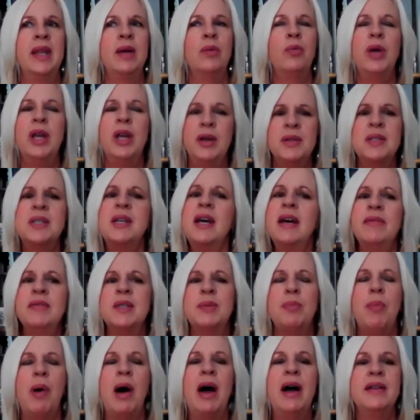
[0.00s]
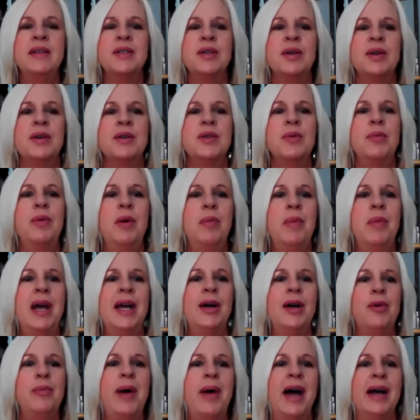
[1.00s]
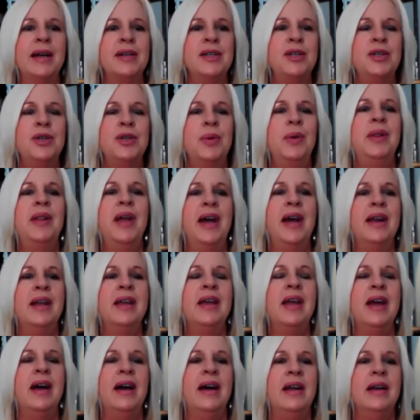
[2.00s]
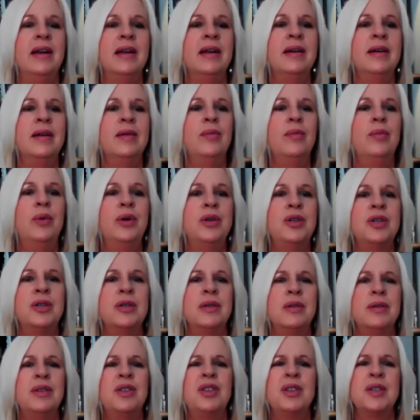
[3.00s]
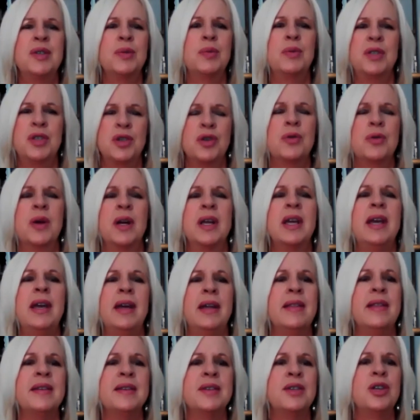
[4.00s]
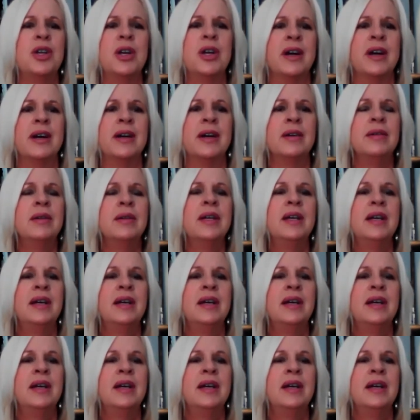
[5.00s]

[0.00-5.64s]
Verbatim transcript: we used to have sponsors and we might go back to doing that again which just was tricky this year